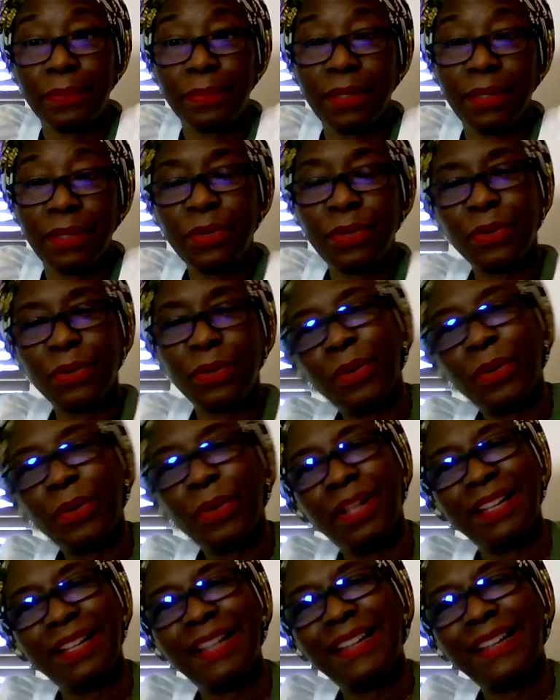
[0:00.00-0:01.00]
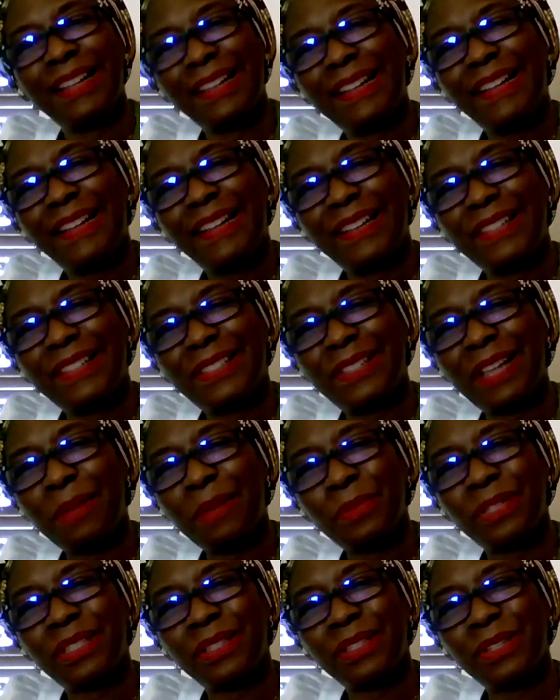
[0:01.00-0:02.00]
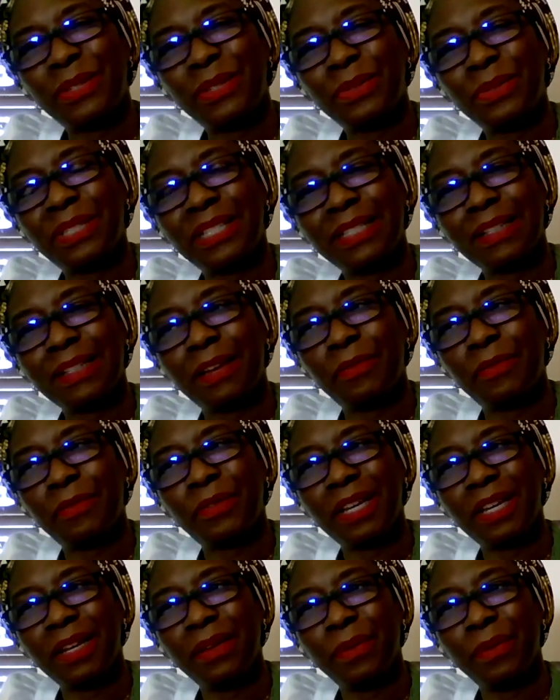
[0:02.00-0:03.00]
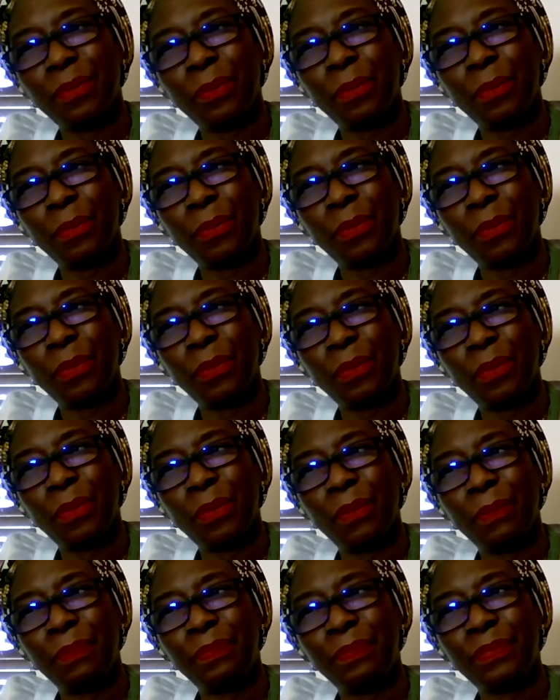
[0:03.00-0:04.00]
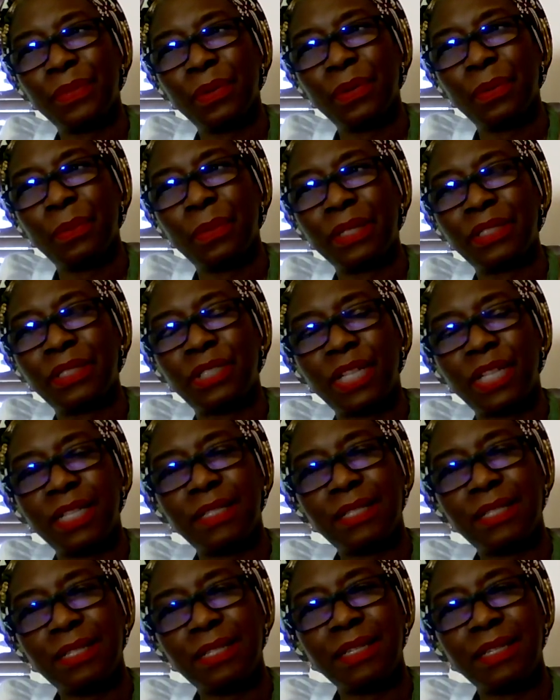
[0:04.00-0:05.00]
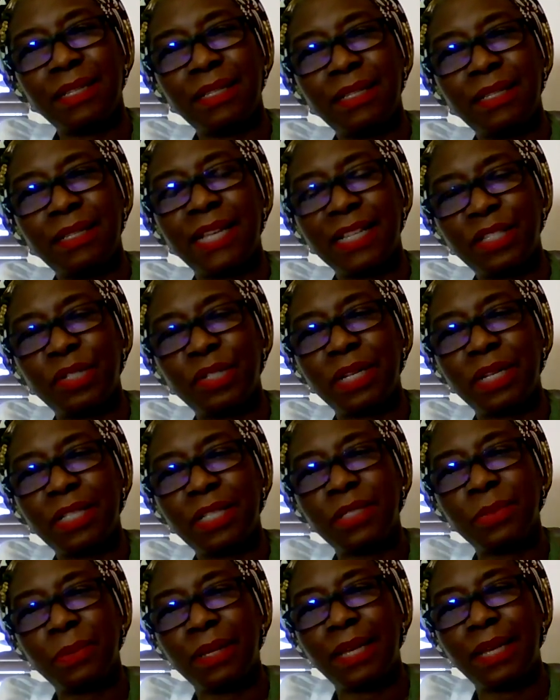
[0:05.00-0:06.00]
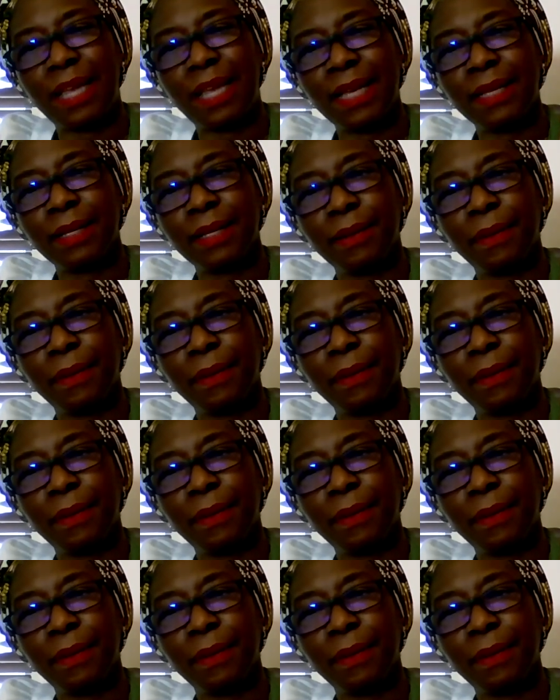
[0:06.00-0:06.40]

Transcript: You know, that was new, discovering what Gen Z Nigerians were like.